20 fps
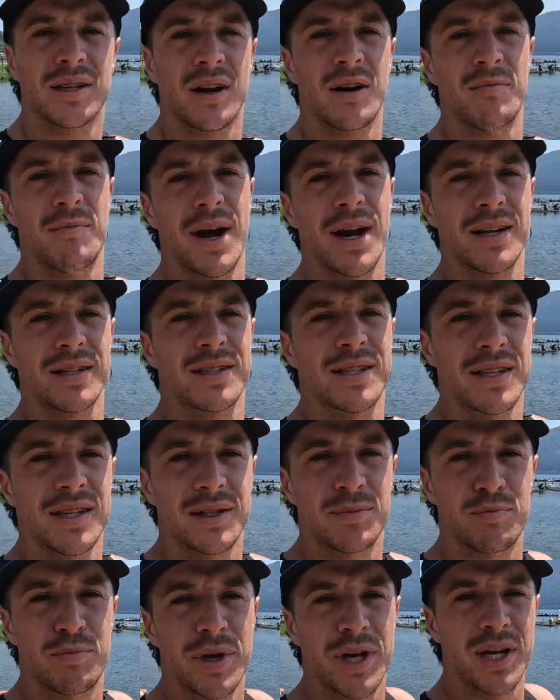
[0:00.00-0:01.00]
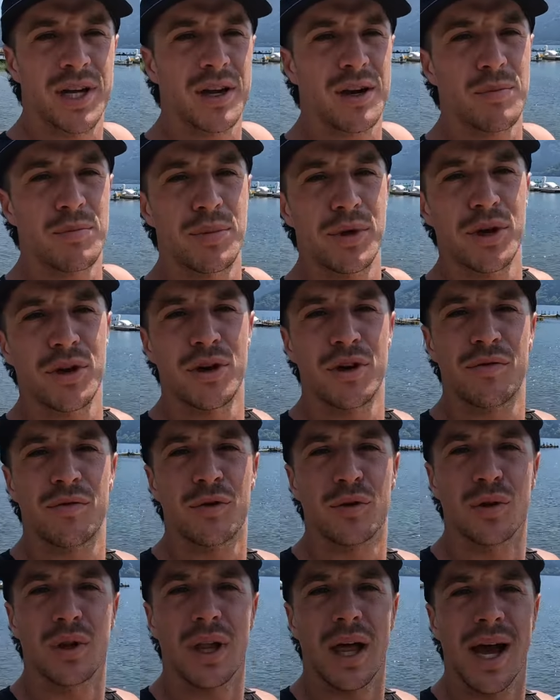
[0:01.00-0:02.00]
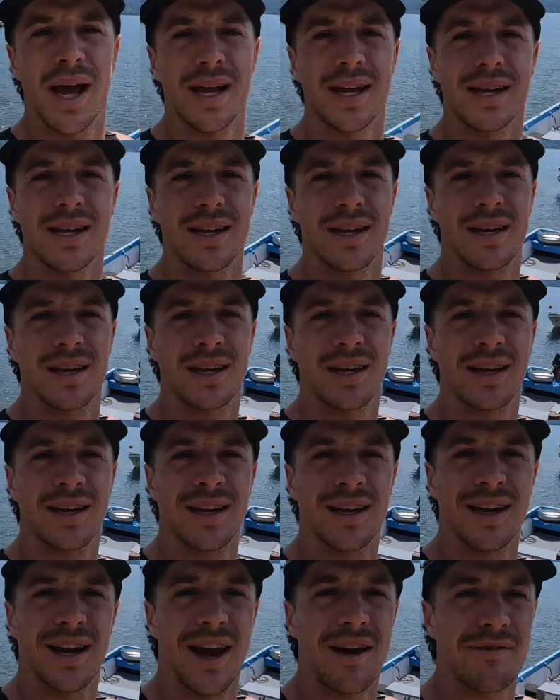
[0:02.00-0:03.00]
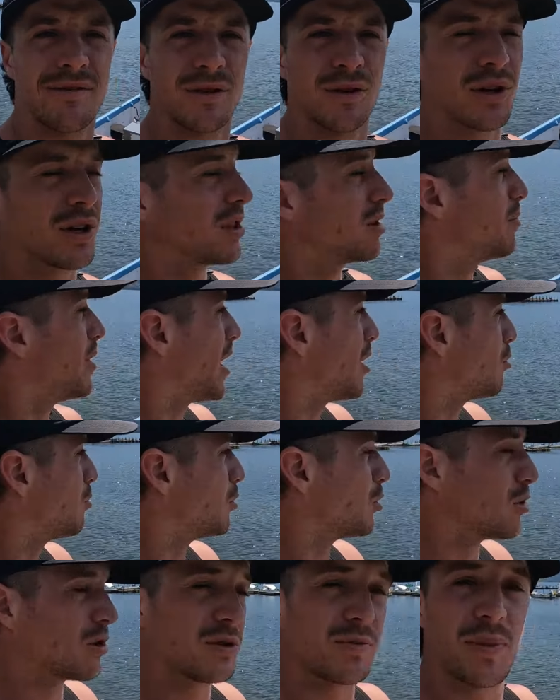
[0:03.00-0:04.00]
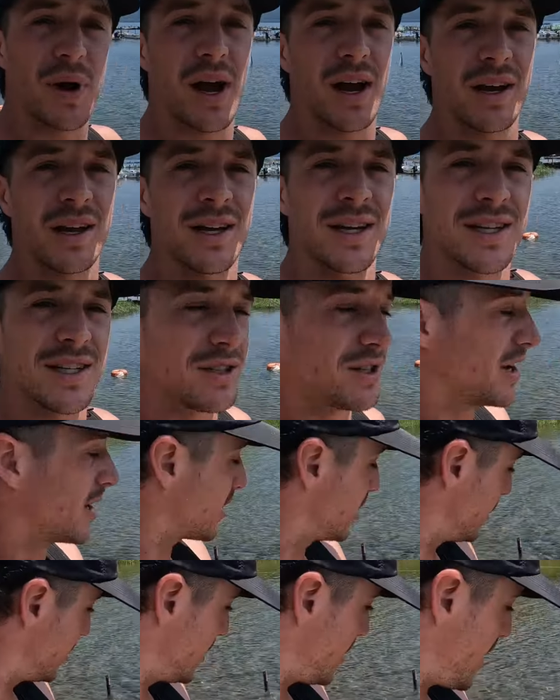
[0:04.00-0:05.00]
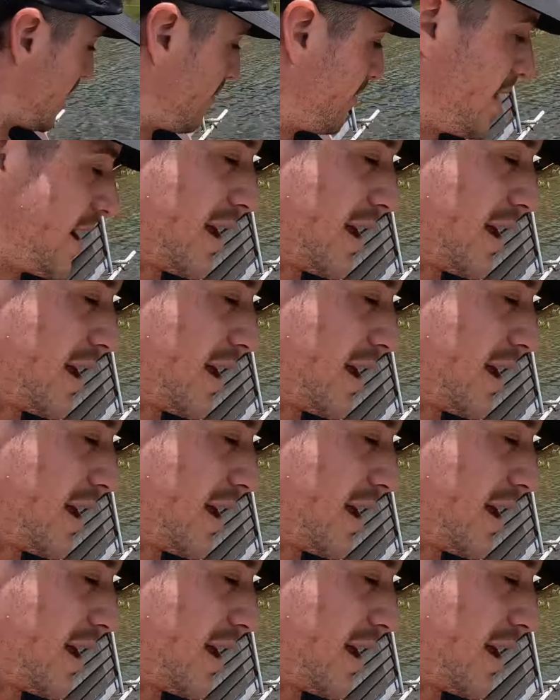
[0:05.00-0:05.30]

So I've made it to this big, beautiful lake. Having a look at the paddle boards, but check this out,